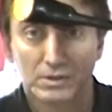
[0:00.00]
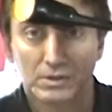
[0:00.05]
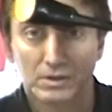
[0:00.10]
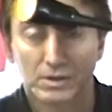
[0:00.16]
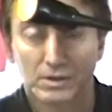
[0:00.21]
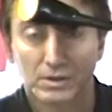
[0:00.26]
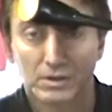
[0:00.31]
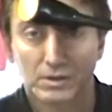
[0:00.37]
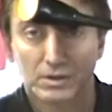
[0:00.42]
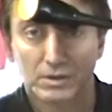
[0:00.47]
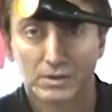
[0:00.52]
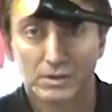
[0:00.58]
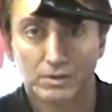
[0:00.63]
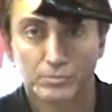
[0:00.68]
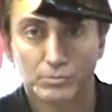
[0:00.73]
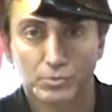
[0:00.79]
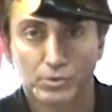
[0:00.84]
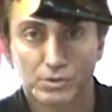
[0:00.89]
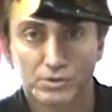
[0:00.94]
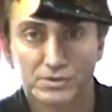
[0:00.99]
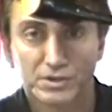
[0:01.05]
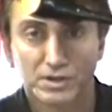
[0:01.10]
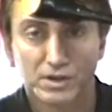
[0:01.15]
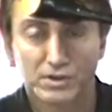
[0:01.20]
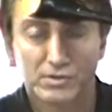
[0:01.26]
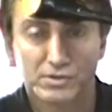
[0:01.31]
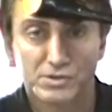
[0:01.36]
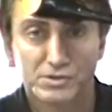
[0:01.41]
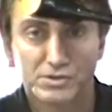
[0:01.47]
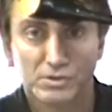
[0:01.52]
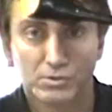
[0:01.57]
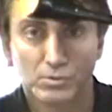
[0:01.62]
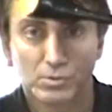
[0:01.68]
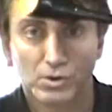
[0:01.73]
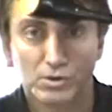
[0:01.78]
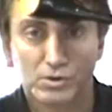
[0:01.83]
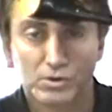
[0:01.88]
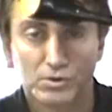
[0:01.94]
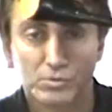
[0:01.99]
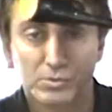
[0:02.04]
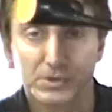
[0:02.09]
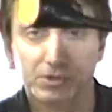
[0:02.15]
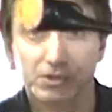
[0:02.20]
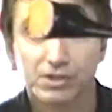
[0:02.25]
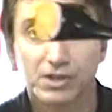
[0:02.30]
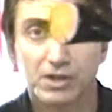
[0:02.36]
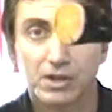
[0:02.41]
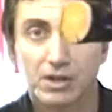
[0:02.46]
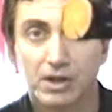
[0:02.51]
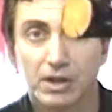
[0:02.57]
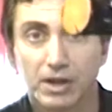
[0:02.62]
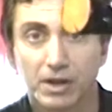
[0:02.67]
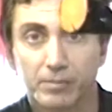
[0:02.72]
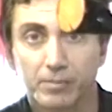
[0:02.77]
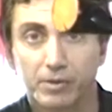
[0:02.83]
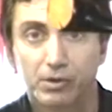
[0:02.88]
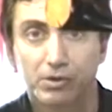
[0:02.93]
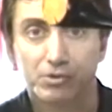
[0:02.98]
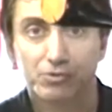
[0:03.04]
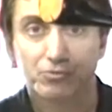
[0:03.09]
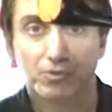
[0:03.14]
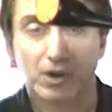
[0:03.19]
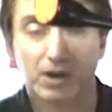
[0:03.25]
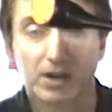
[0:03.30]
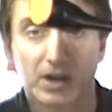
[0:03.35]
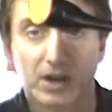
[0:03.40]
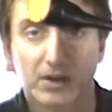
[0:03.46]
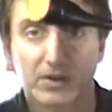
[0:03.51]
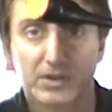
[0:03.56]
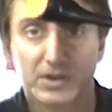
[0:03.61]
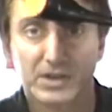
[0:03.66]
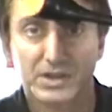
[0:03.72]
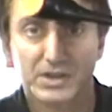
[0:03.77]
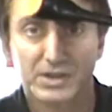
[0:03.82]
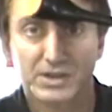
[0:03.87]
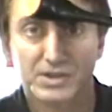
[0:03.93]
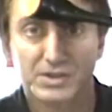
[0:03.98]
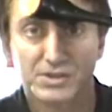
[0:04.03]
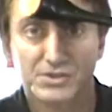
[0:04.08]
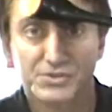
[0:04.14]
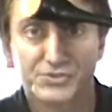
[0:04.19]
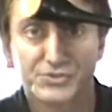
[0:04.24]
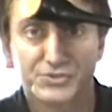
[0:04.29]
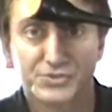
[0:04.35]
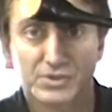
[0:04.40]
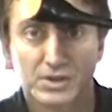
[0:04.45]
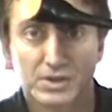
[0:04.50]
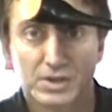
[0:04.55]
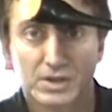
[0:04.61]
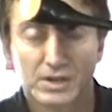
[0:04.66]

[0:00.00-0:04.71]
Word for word: uh, Paul Terrace Walker because right now he is